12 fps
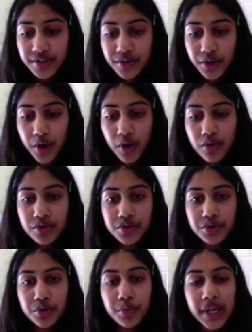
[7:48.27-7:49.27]
goes
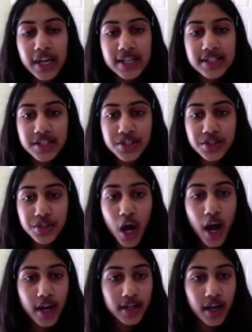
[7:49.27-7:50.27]
through because it's
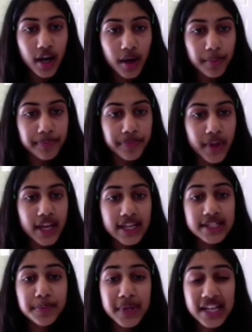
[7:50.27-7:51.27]
not, um,
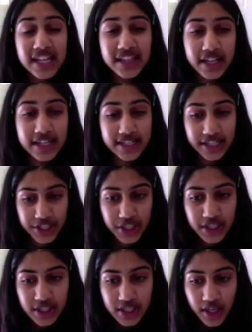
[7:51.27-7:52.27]
it's meeting the
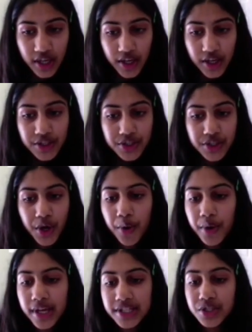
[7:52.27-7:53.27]
conditions.
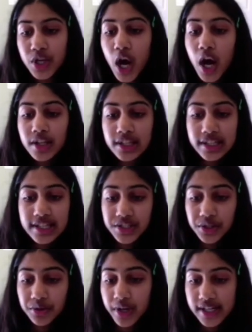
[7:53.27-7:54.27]
So it's not least
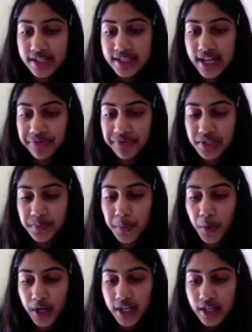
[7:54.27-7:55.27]
to greatest at this
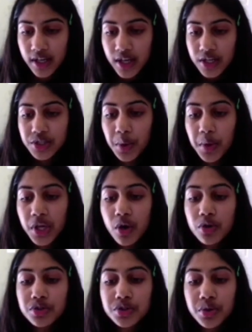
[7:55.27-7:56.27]
point. So it
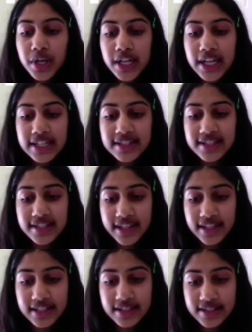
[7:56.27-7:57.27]
goes through and it gets
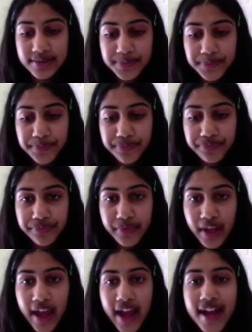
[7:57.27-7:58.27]
this.
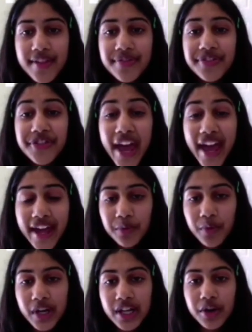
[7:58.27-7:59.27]
And
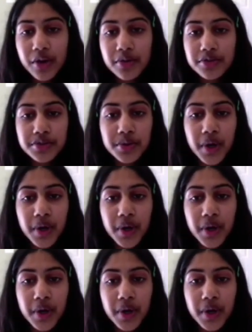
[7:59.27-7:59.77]
then when it goes through